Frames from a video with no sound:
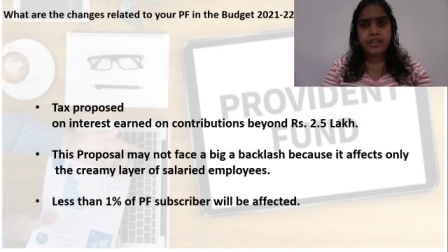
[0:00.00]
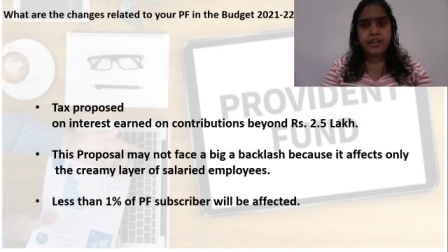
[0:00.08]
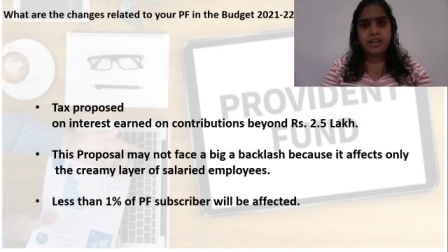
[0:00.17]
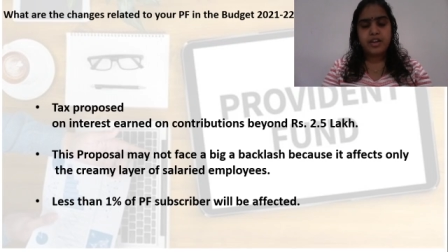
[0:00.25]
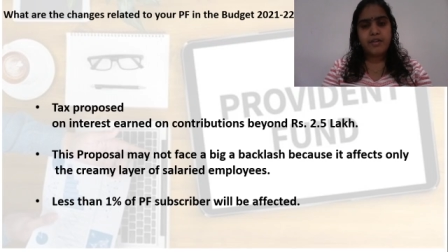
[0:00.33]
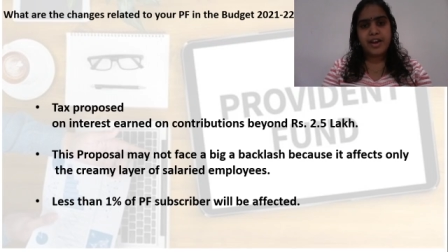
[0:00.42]

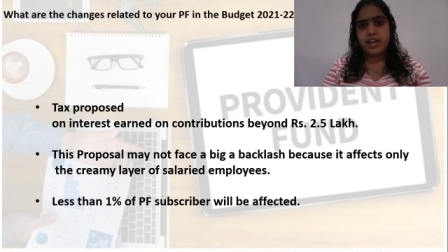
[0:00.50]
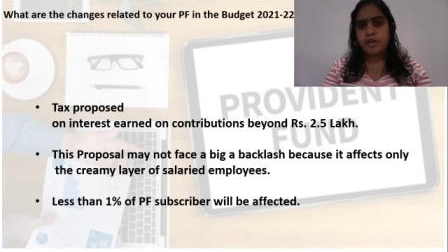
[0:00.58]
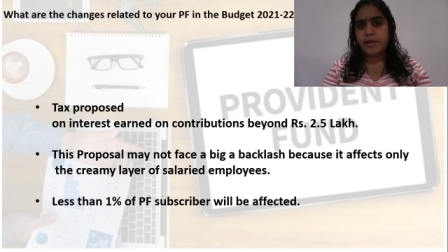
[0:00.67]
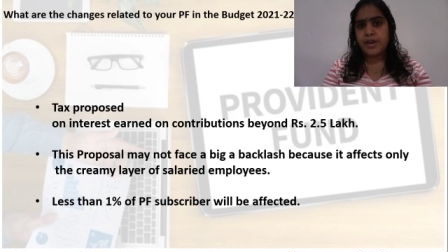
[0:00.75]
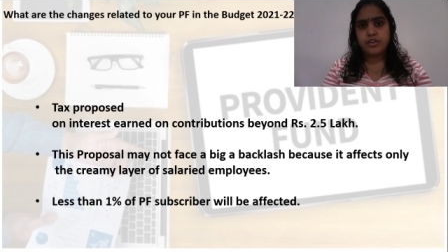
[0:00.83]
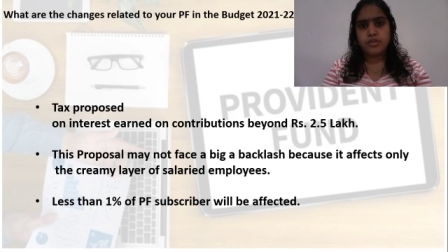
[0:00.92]
divided
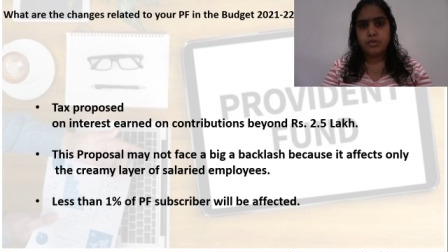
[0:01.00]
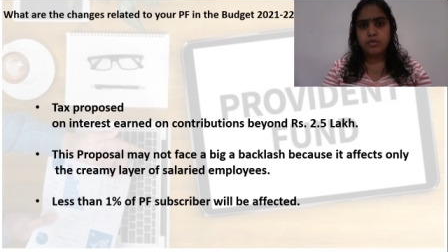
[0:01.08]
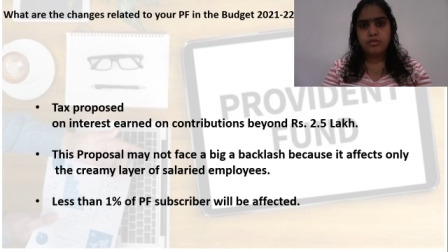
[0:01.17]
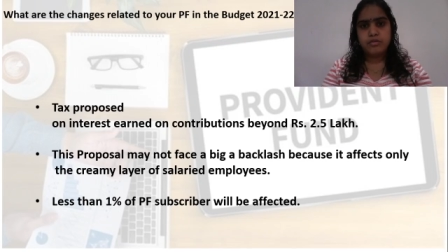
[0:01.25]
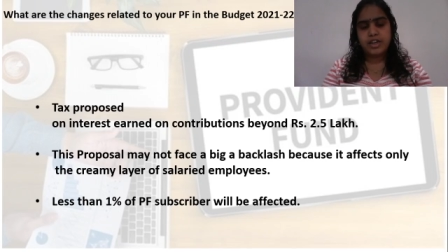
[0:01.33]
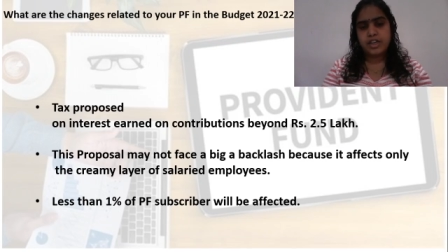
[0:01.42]
by 2
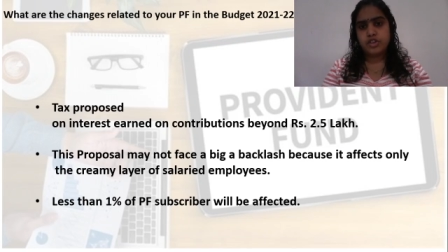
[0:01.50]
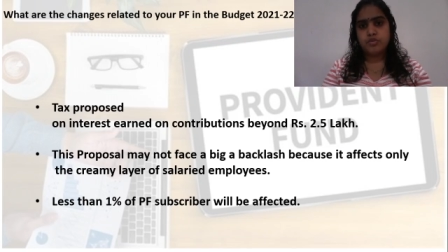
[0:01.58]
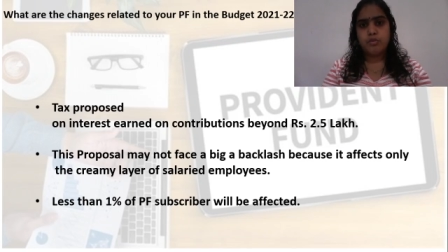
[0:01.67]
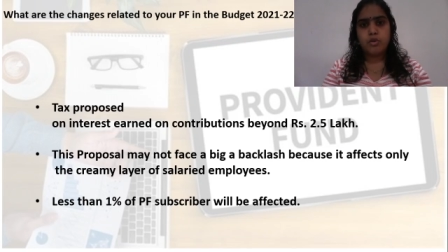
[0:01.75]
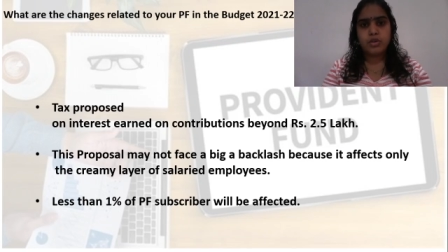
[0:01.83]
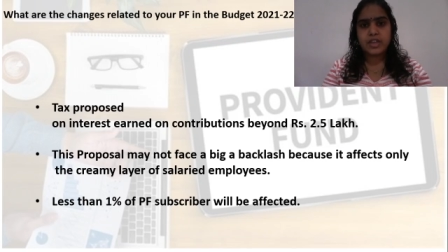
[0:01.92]
it is
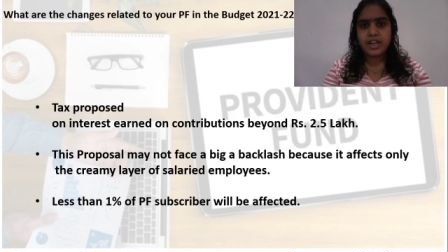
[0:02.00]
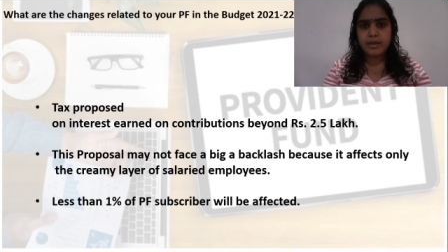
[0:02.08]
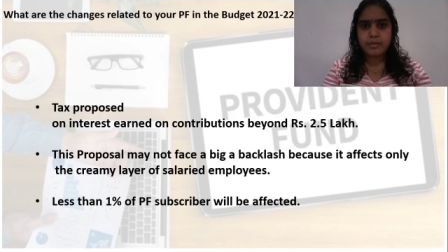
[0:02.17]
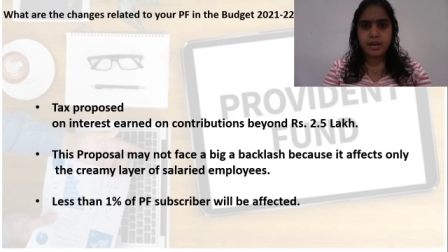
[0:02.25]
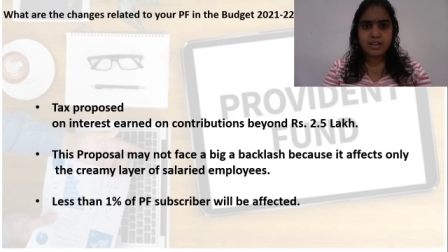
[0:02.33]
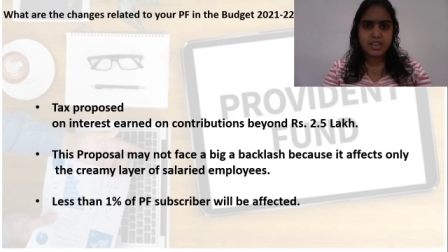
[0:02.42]
more than
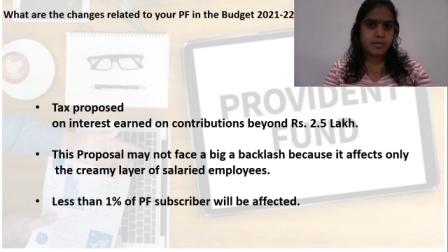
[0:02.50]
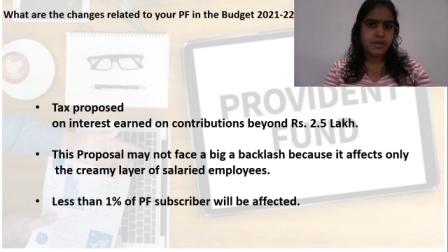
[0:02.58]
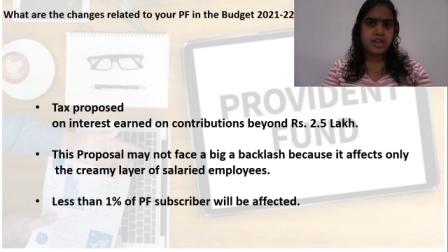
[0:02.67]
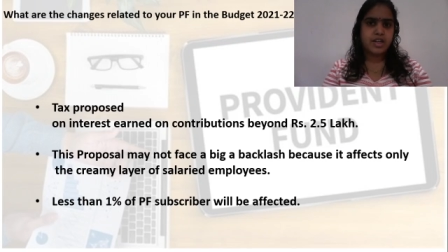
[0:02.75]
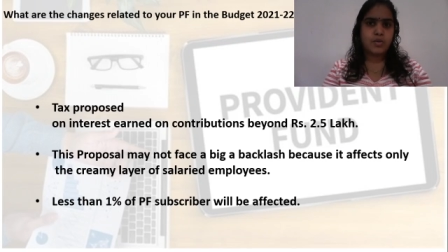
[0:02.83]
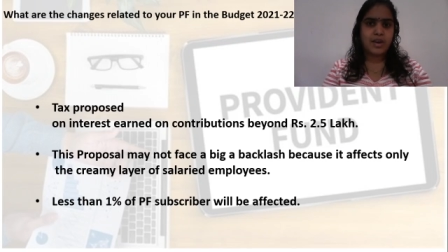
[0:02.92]

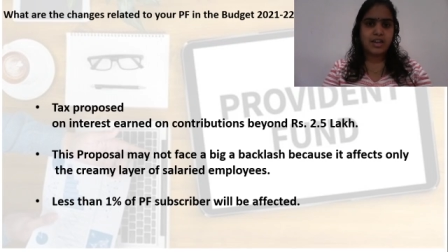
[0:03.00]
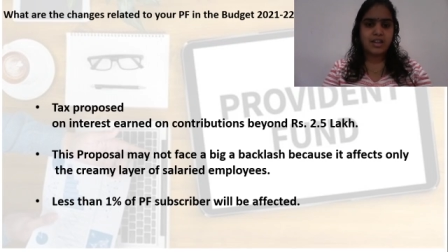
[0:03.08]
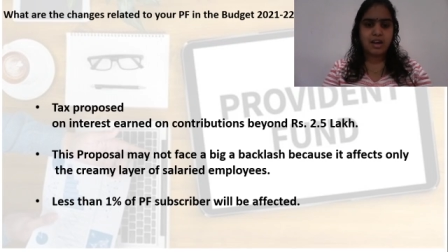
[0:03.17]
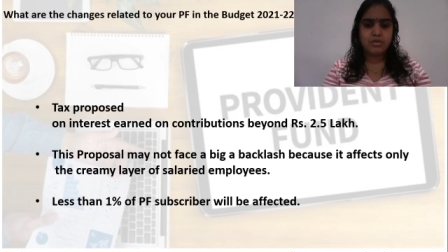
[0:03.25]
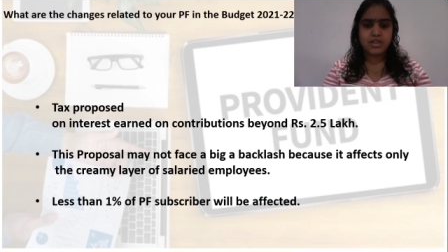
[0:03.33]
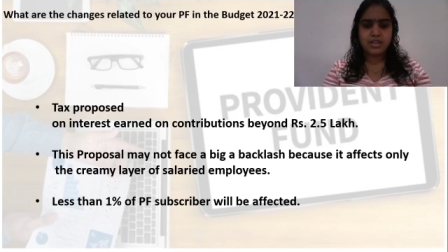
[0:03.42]
approximately
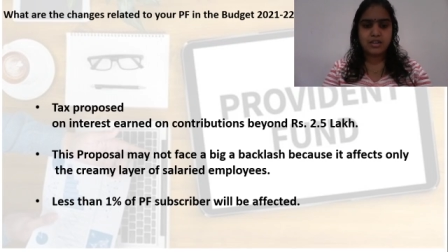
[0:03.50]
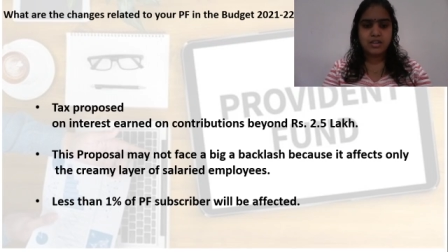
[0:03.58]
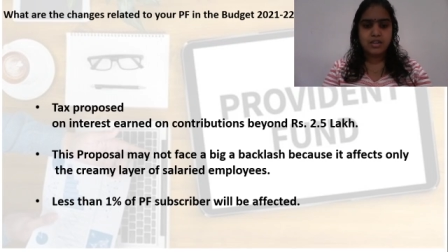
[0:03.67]
20000